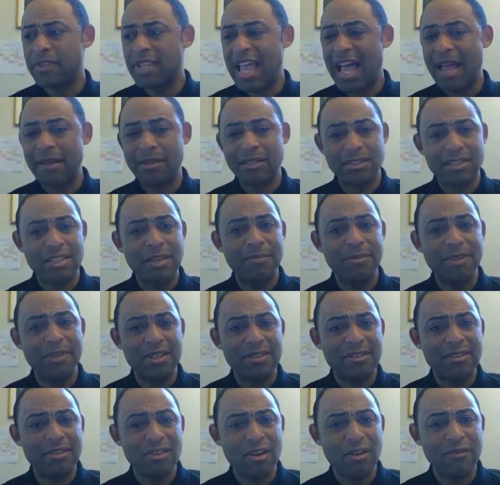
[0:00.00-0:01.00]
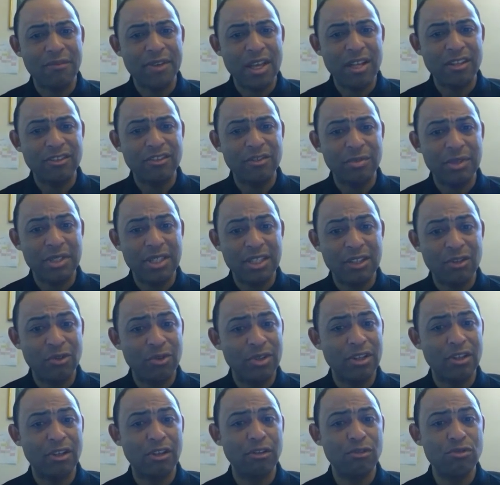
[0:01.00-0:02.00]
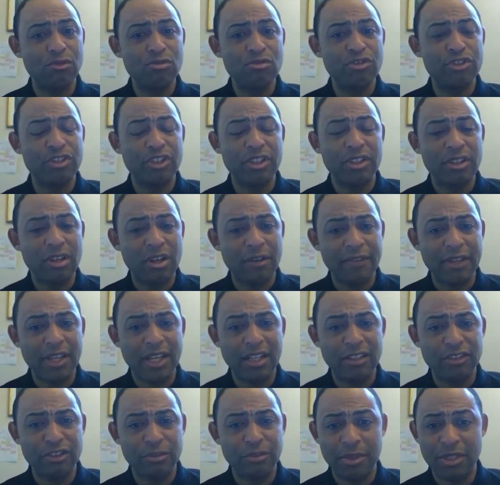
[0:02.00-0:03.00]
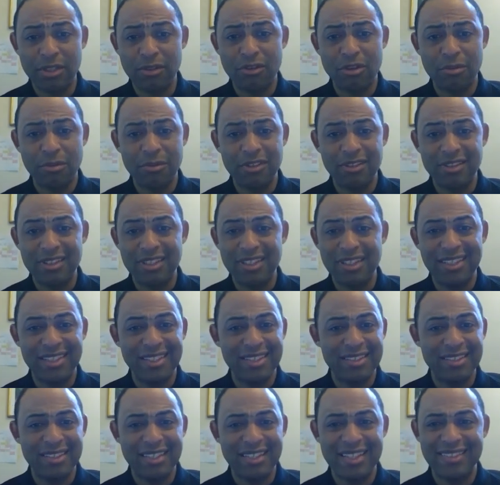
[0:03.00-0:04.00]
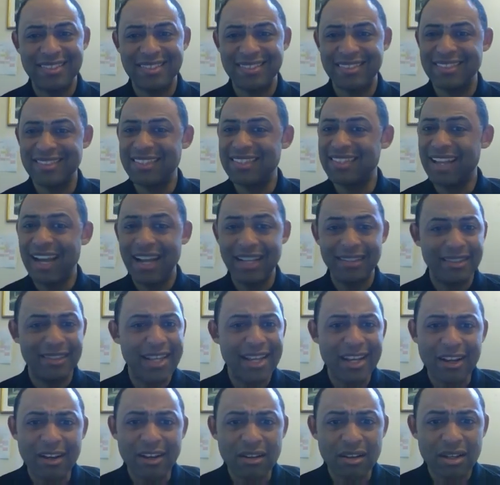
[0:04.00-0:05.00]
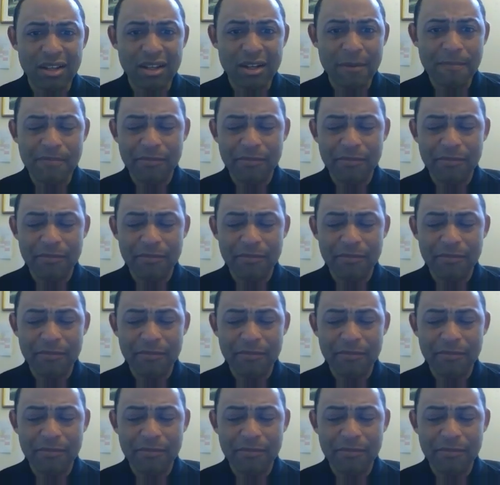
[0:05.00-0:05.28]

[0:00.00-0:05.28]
acceptance of LGBTQ, inclusion of LGBT community is not there,